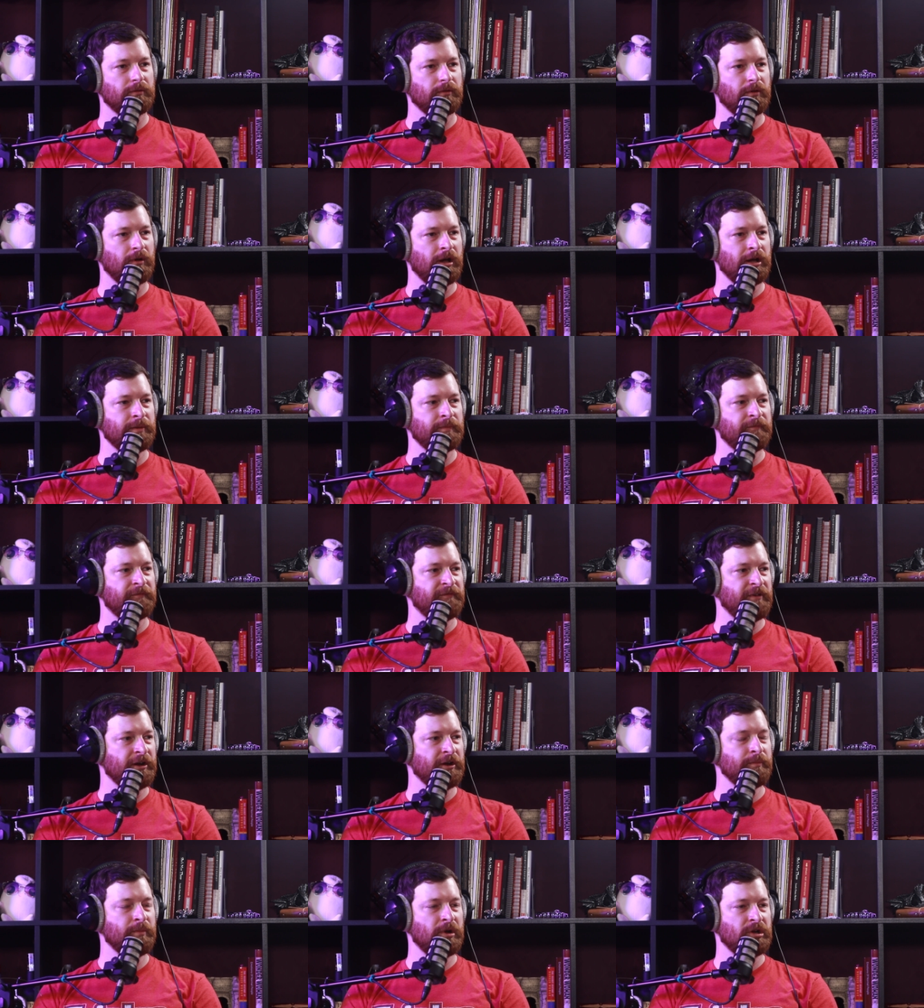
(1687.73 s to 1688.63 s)
I'm
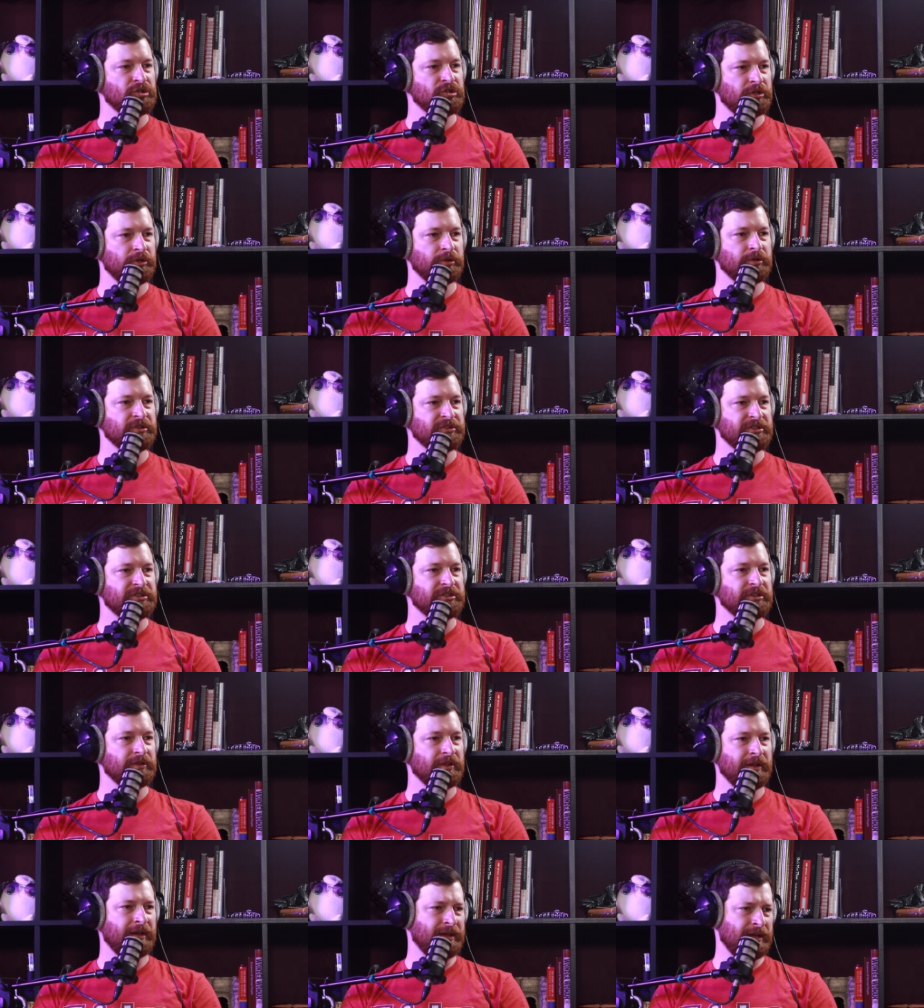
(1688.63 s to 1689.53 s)
very much there is a t-
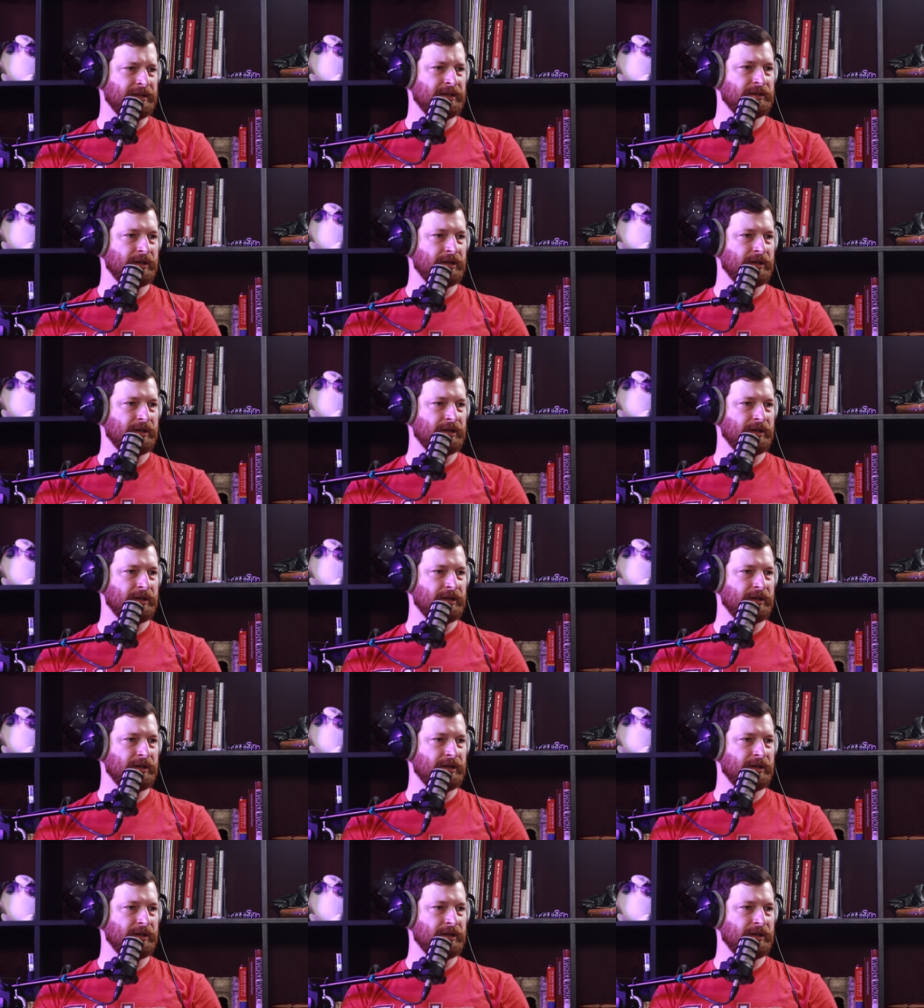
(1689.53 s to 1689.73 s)
like it.